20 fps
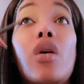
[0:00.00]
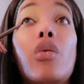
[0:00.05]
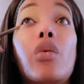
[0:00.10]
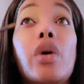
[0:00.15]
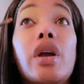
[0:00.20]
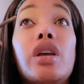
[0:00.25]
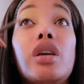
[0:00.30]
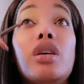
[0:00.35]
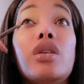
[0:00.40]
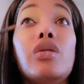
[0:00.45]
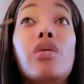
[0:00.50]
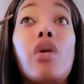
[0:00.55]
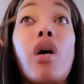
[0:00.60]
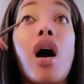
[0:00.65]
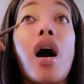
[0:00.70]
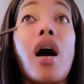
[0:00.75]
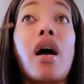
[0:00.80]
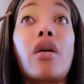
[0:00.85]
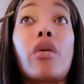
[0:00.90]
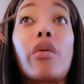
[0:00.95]
when you
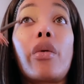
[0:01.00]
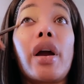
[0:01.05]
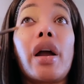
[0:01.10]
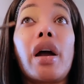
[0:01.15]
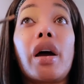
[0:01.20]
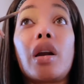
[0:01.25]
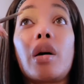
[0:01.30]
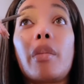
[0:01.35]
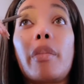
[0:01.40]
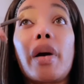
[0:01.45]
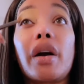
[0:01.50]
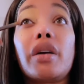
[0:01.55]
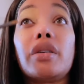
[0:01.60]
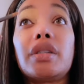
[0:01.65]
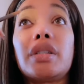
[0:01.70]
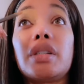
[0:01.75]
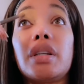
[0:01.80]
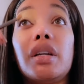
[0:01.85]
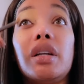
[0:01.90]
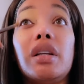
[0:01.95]
are around a
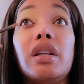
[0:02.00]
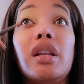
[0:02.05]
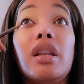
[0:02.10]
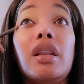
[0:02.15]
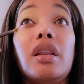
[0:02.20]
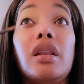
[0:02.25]
person